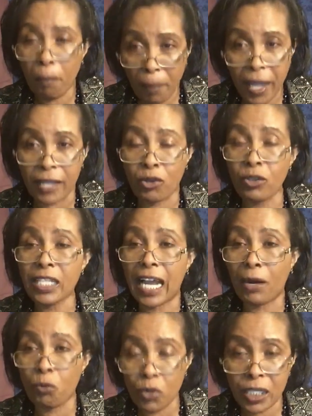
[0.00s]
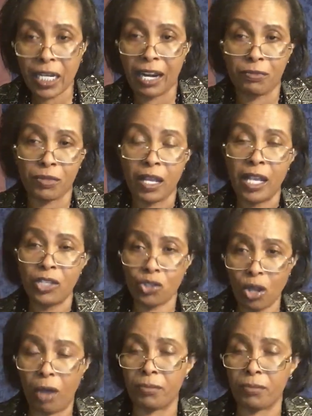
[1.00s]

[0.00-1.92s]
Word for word: Those are witchcraft storms.